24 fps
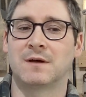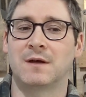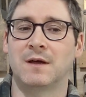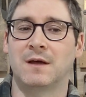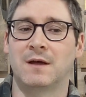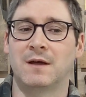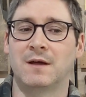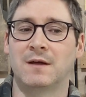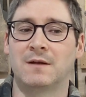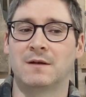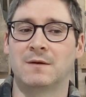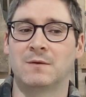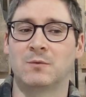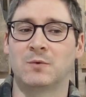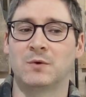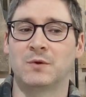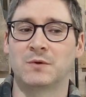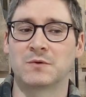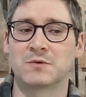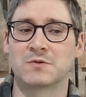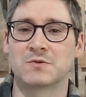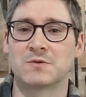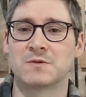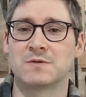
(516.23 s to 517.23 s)
And
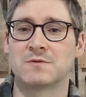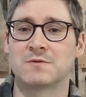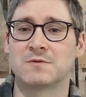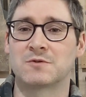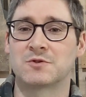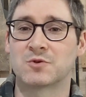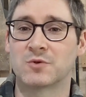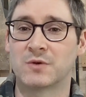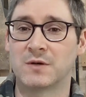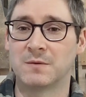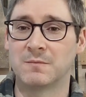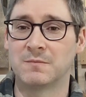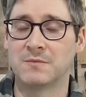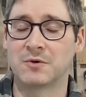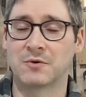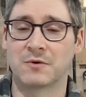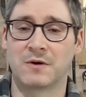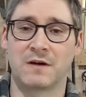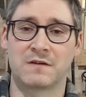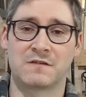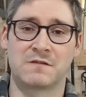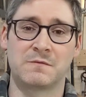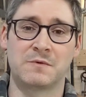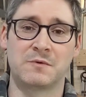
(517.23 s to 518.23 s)
when those trees are trimmed
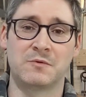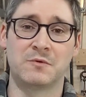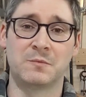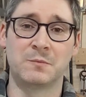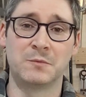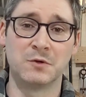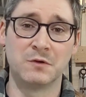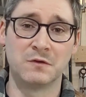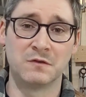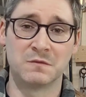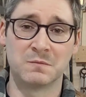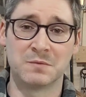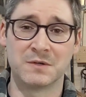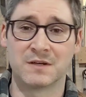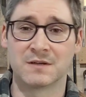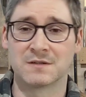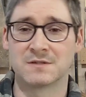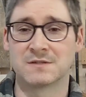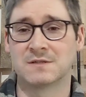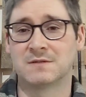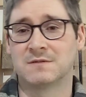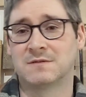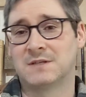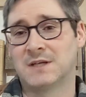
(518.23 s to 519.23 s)
or have to be removed
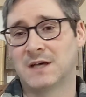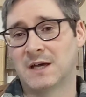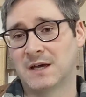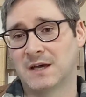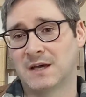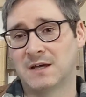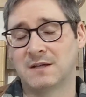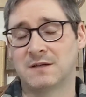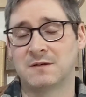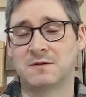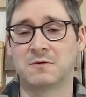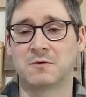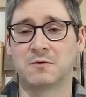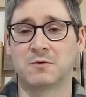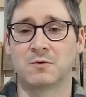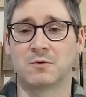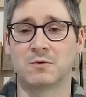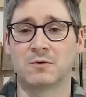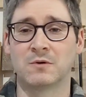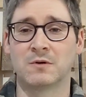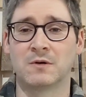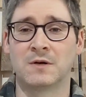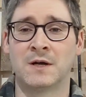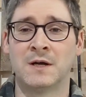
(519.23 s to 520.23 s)
because they're dead
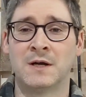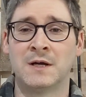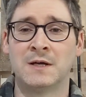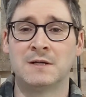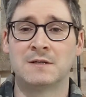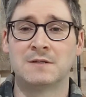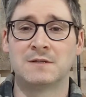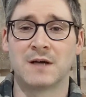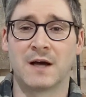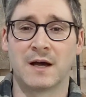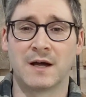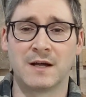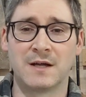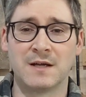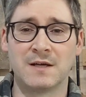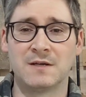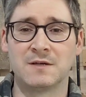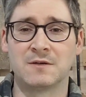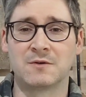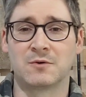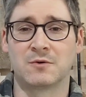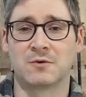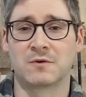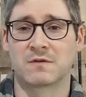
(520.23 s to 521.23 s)
or
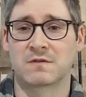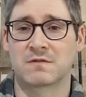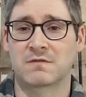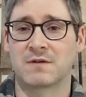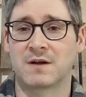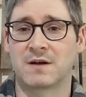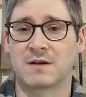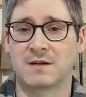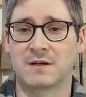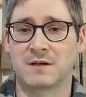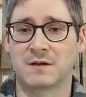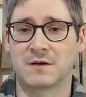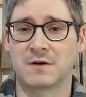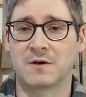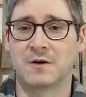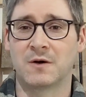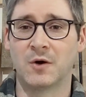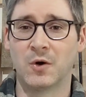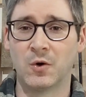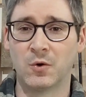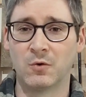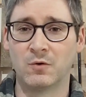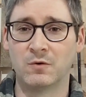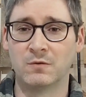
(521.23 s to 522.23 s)
dying or threatening a
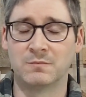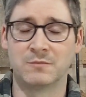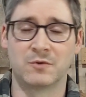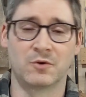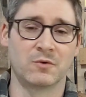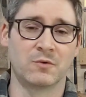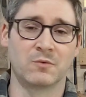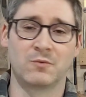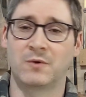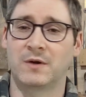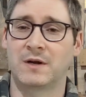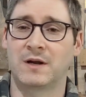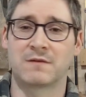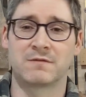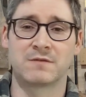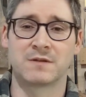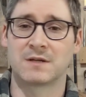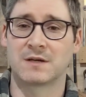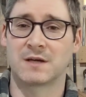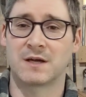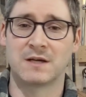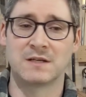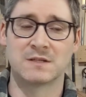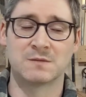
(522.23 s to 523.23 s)
home or whatever
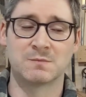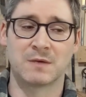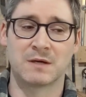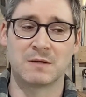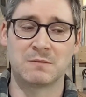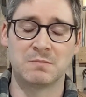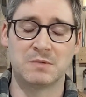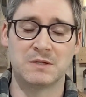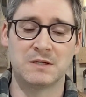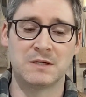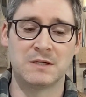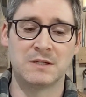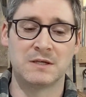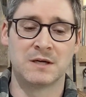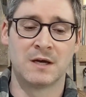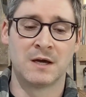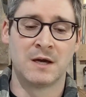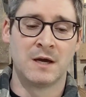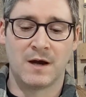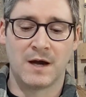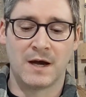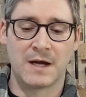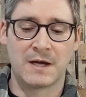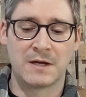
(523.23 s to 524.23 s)
the case might be,
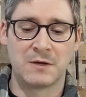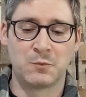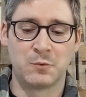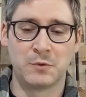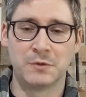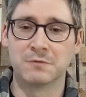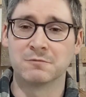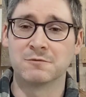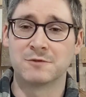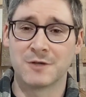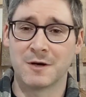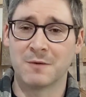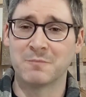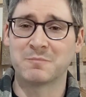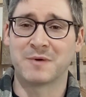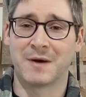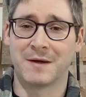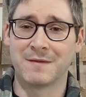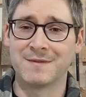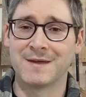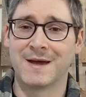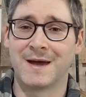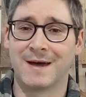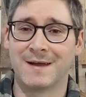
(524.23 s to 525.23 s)
I will jump
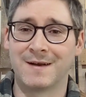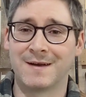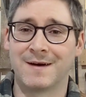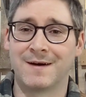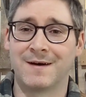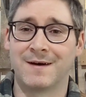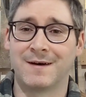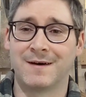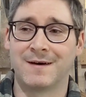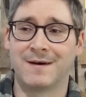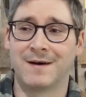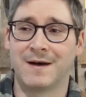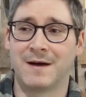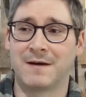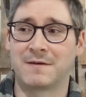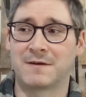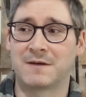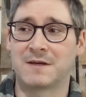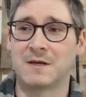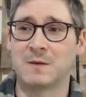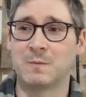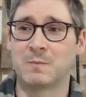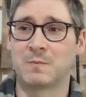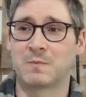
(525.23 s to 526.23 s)
on that. I
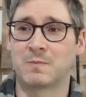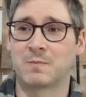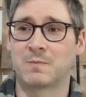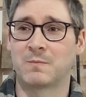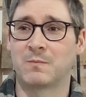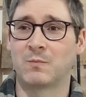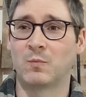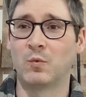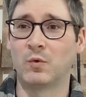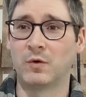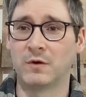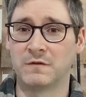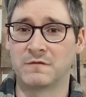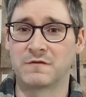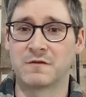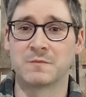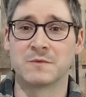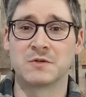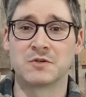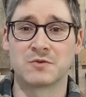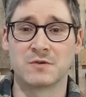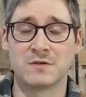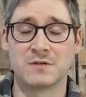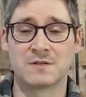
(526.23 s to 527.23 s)
keep wood
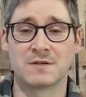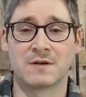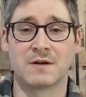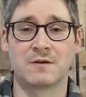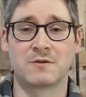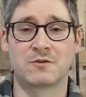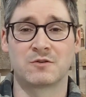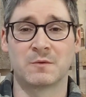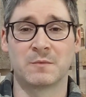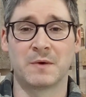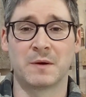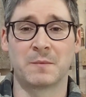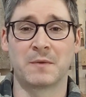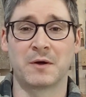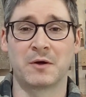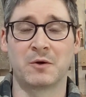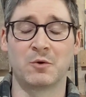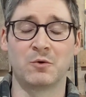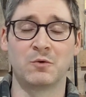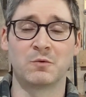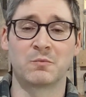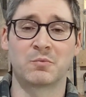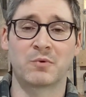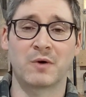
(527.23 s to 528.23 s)
from the trees that I trim on my
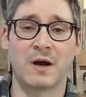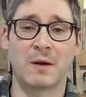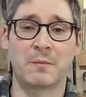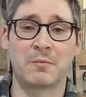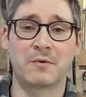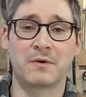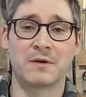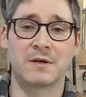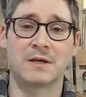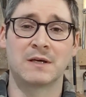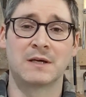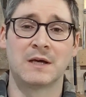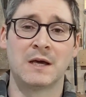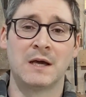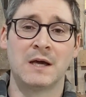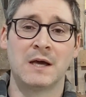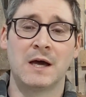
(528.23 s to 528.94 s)
own property.